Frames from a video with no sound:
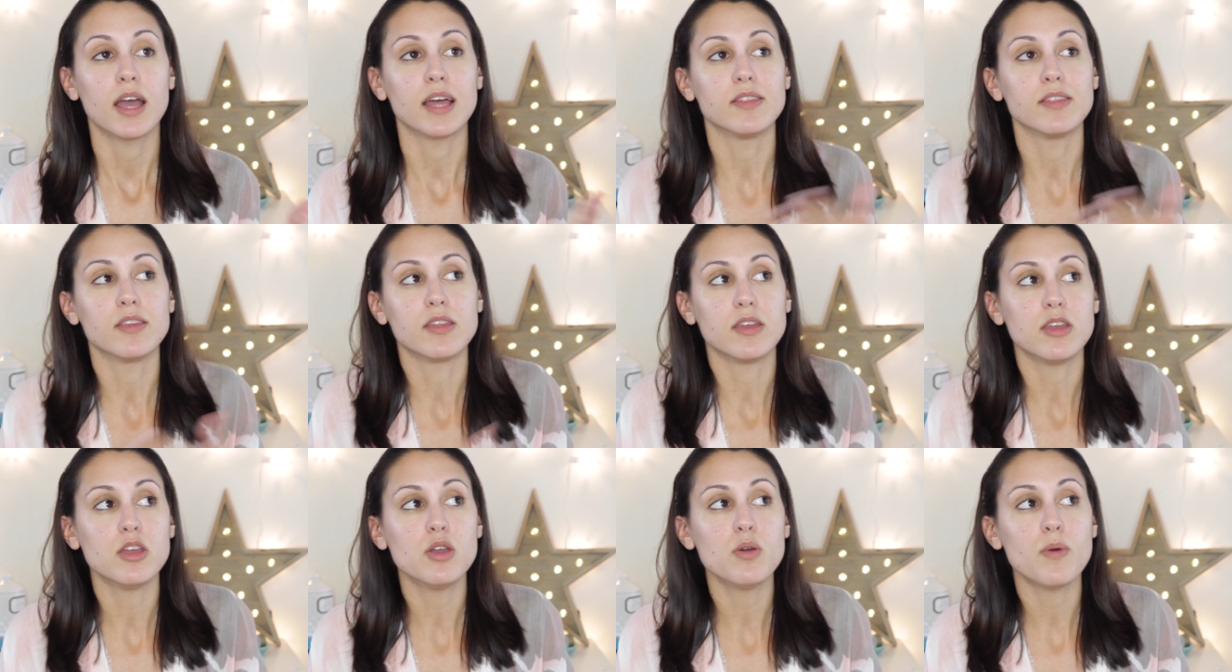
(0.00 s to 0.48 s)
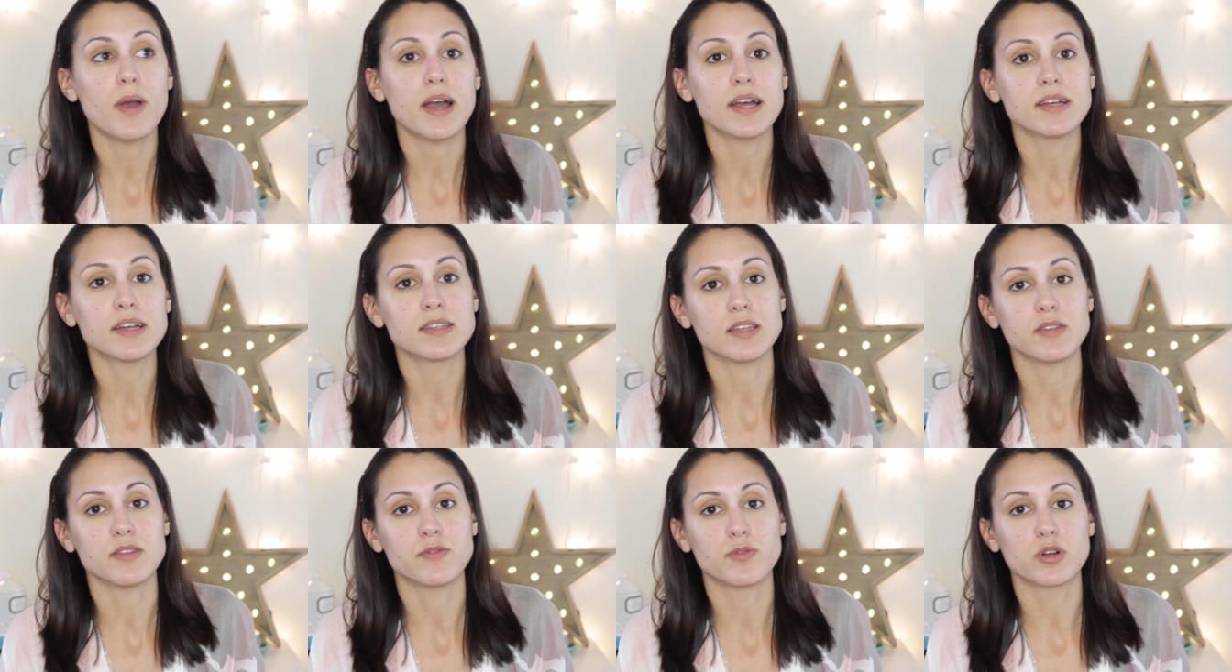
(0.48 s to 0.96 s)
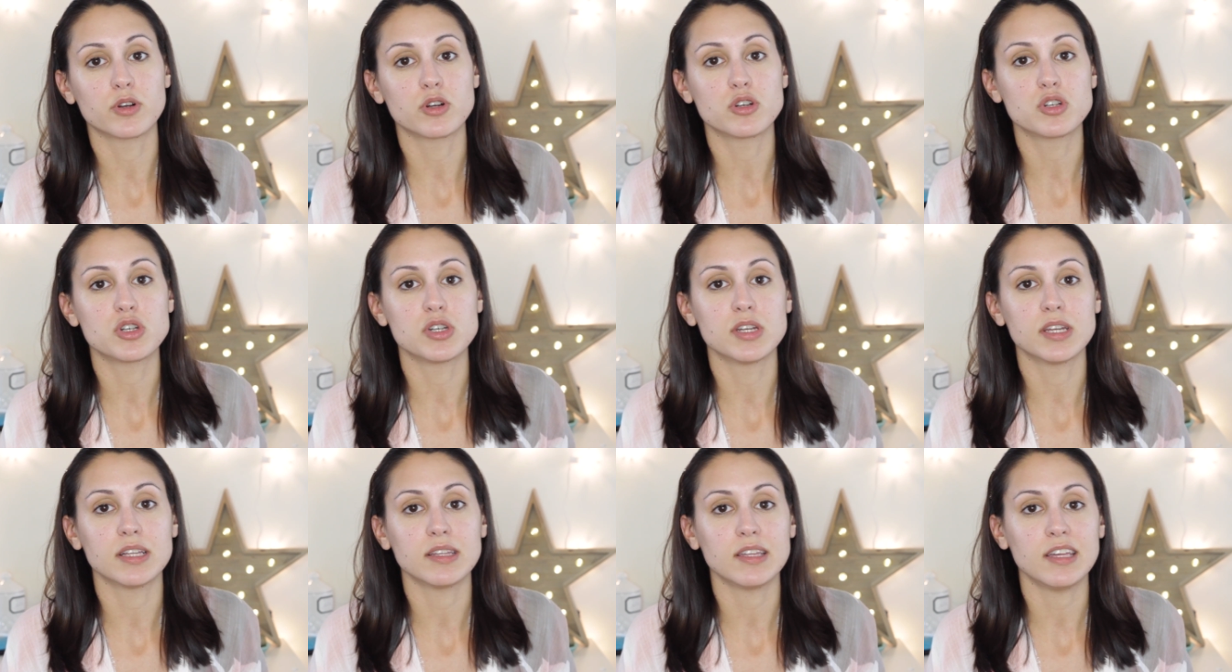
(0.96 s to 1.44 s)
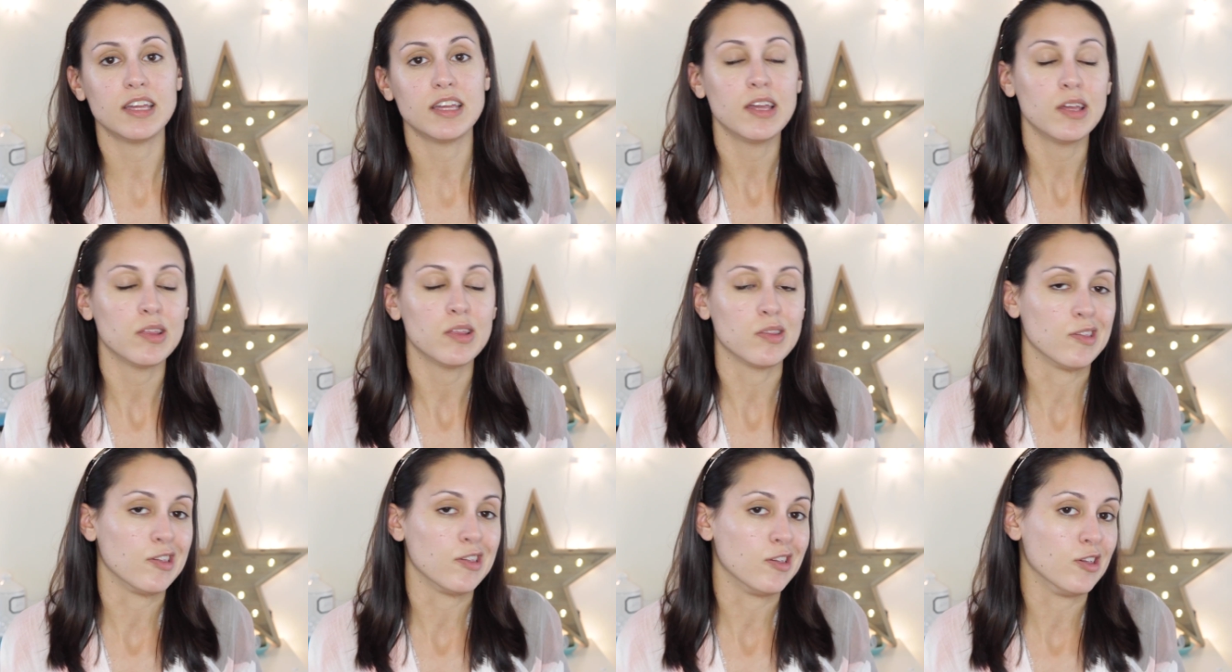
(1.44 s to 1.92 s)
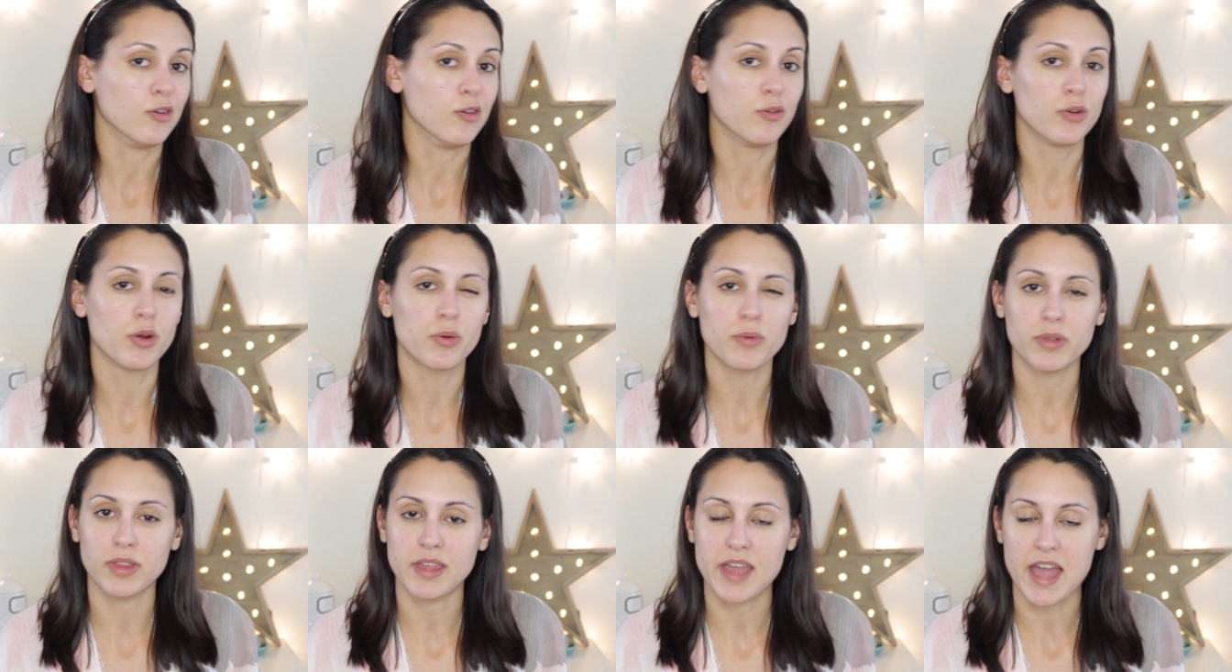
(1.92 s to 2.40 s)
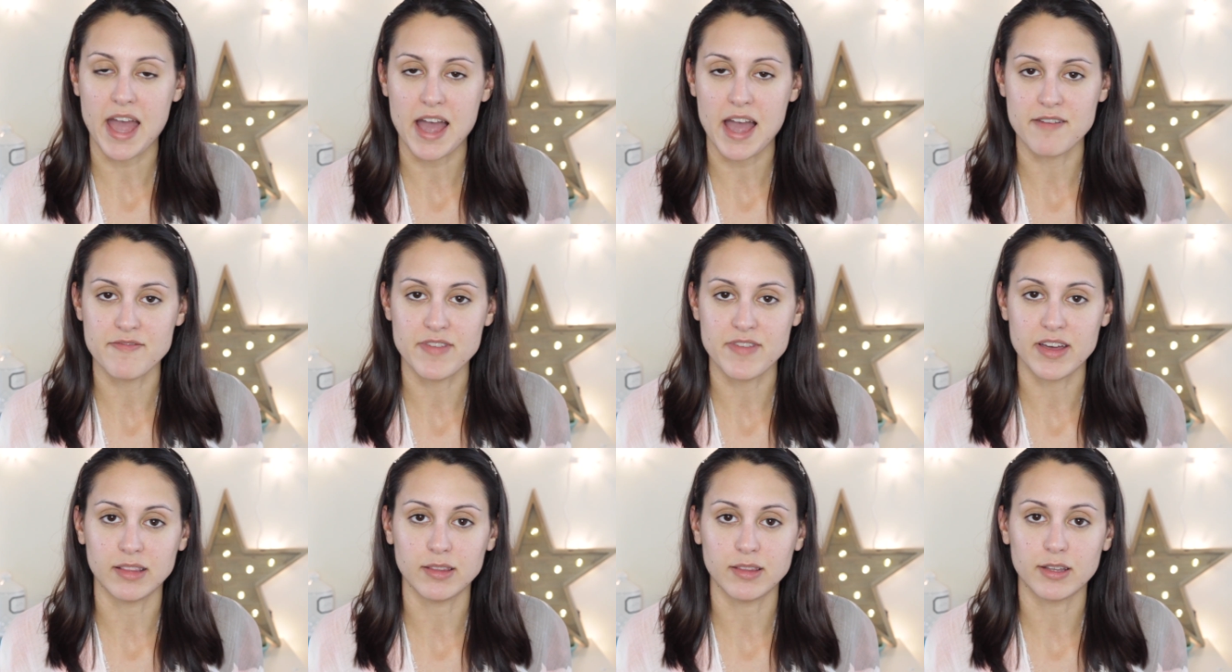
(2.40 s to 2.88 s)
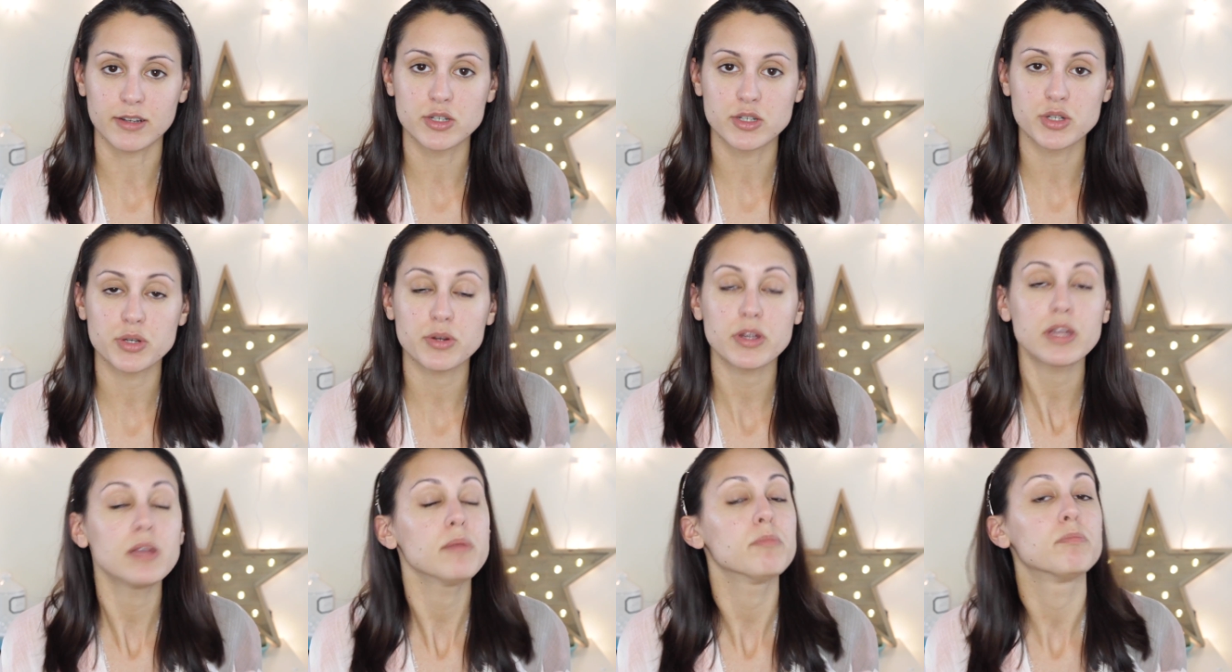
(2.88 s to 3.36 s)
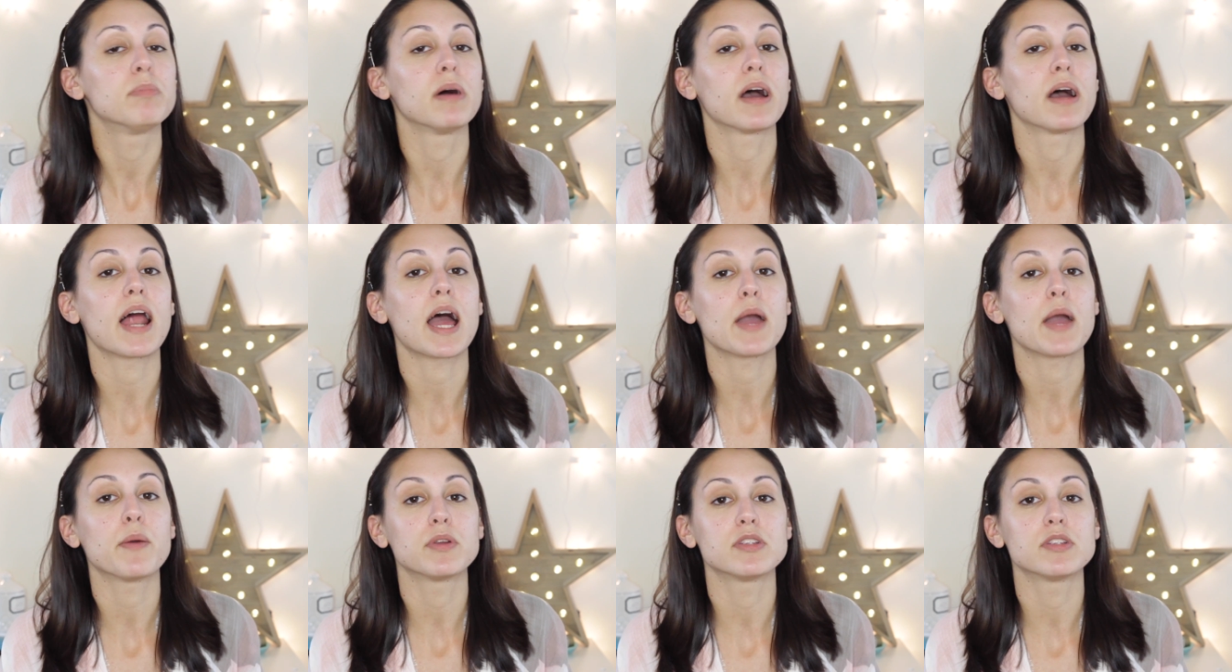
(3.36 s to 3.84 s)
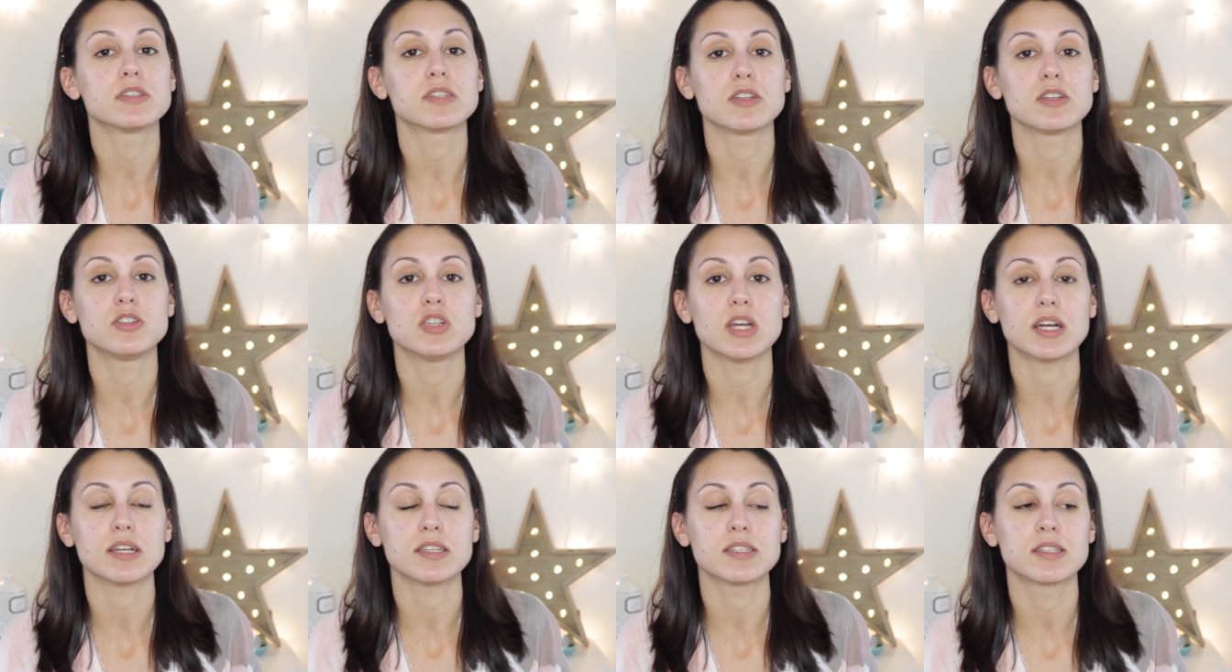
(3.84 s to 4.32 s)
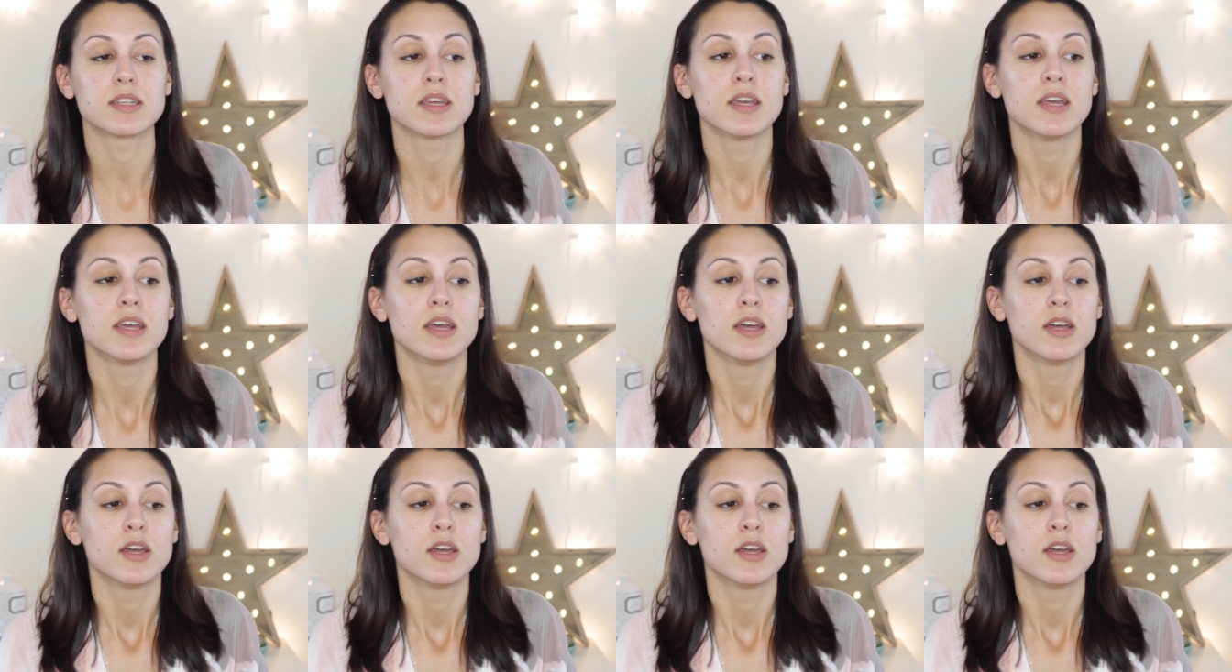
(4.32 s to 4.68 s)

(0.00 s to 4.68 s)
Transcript: In the U S, unfortunately, you don't really have that luxury, but I would suggest